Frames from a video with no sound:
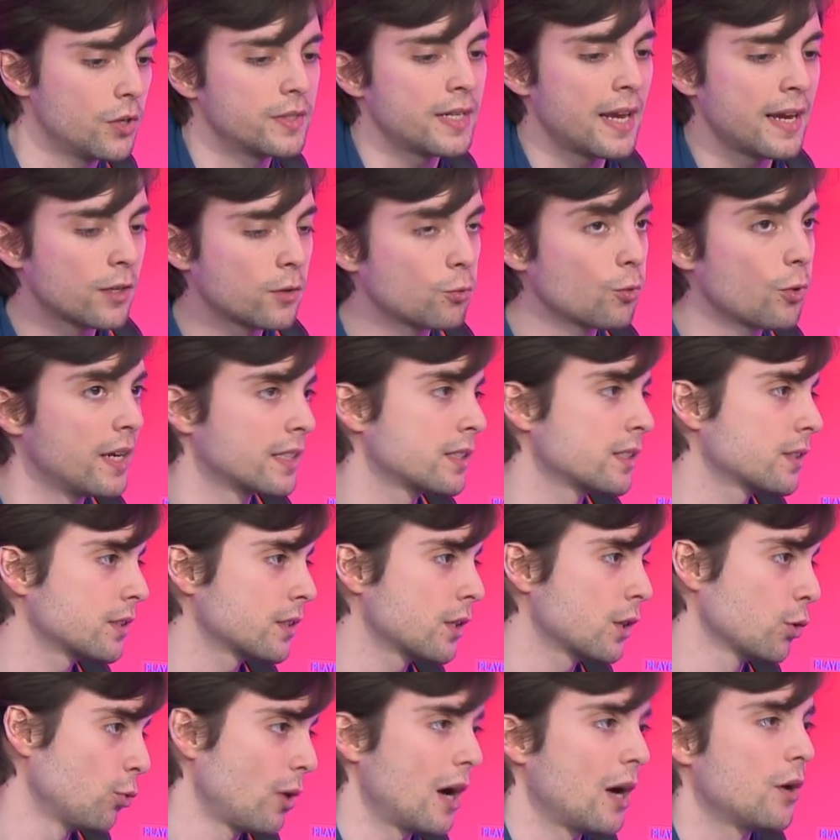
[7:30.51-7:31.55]
take
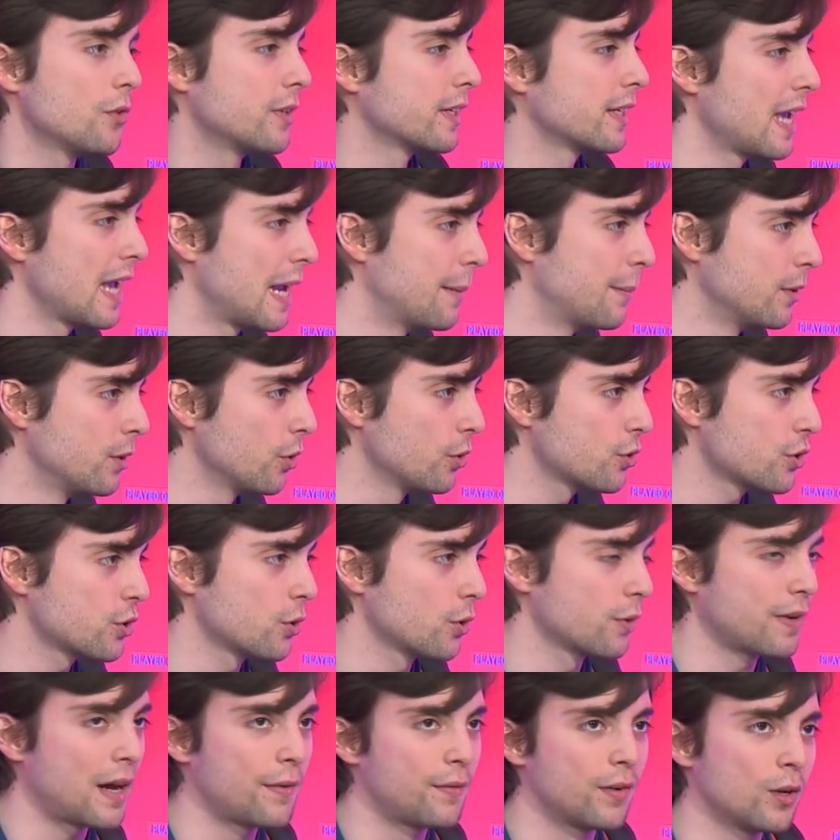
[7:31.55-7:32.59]
risks throughout the game and not just
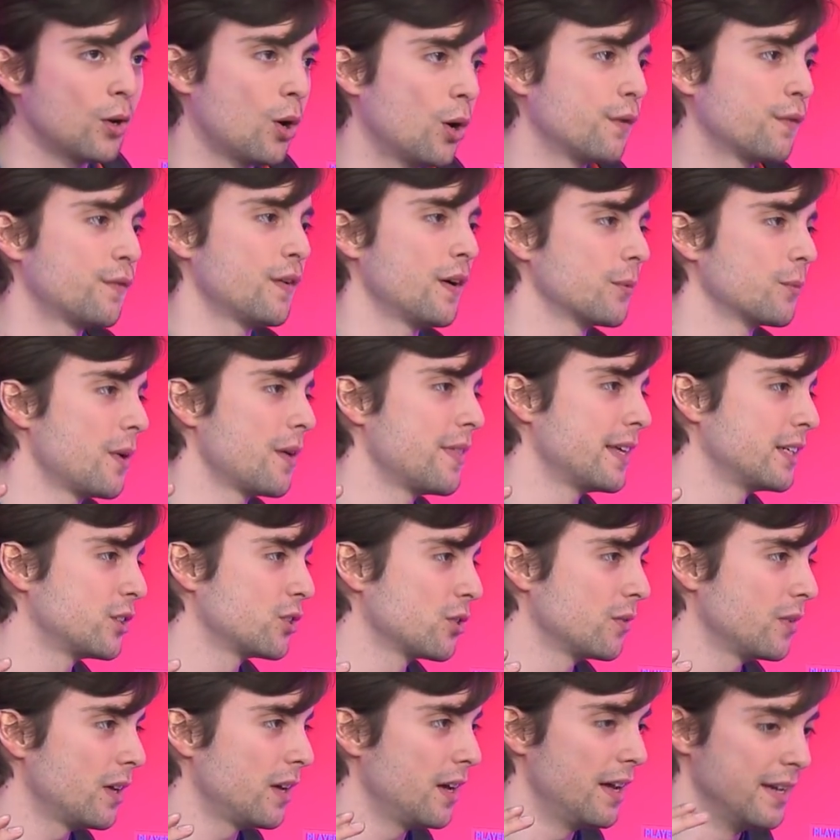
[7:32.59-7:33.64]
sort of have a lot of fun when they
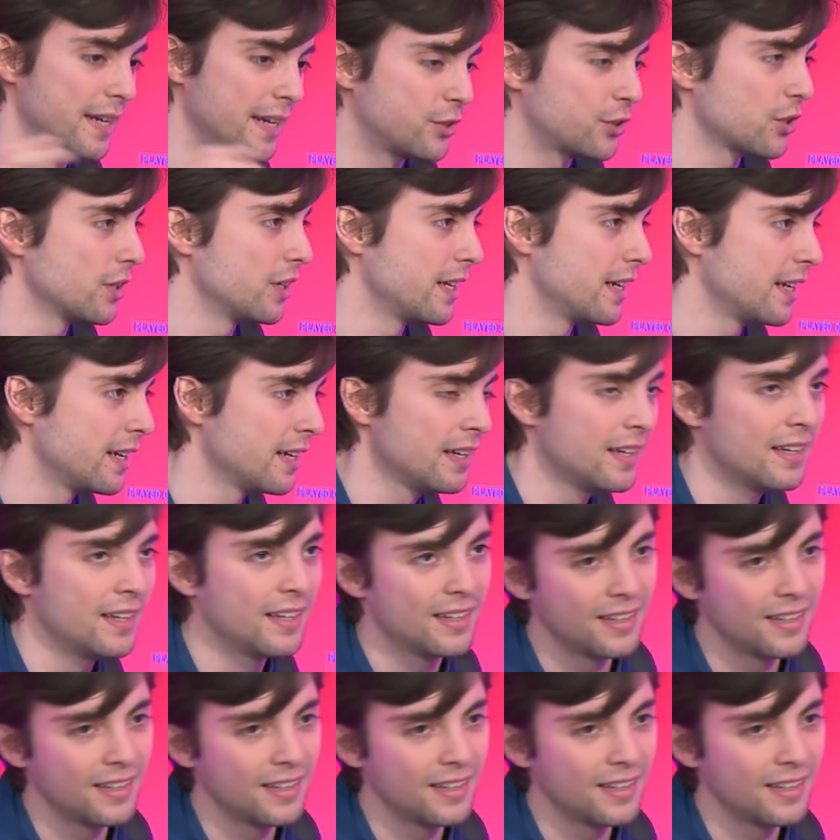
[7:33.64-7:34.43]
initially,